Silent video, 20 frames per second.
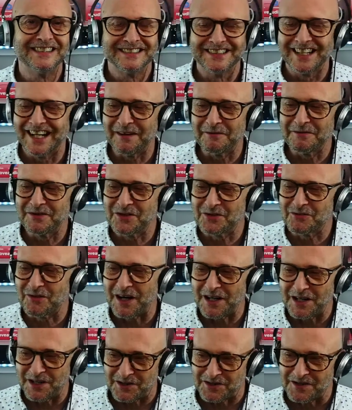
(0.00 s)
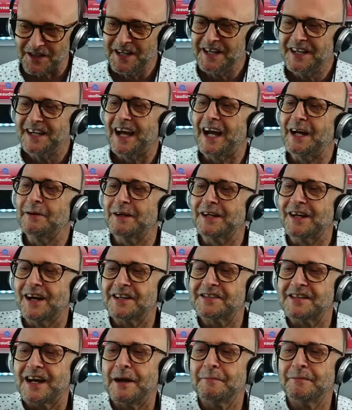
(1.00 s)
Which is great news. Anyway, guys,
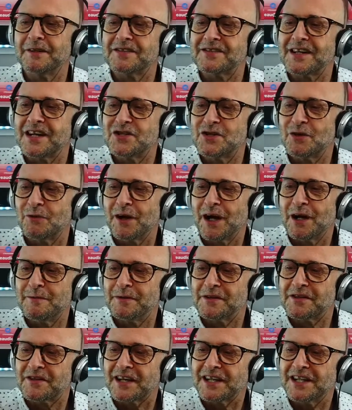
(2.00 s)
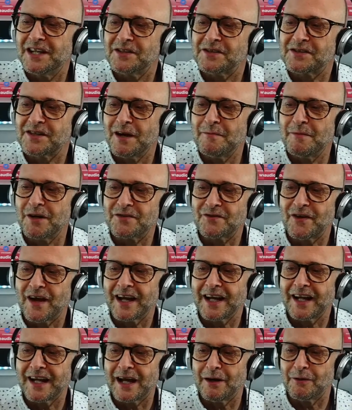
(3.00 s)
I'm going to say cheerio, but thank you so much for
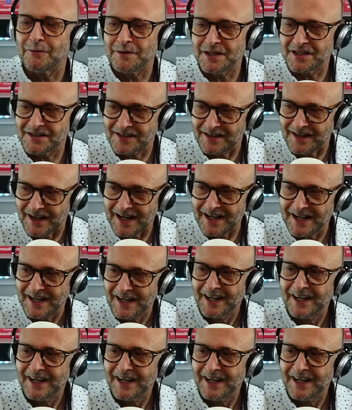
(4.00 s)
hanging out with me today.